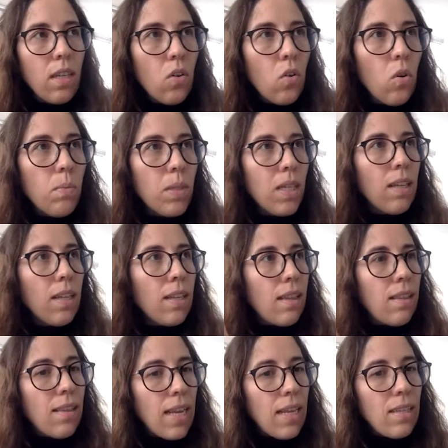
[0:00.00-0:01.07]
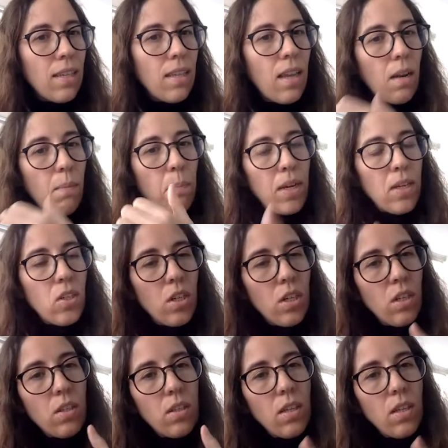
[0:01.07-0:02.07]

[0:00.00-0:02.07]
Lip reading: home setting, that data that a patient,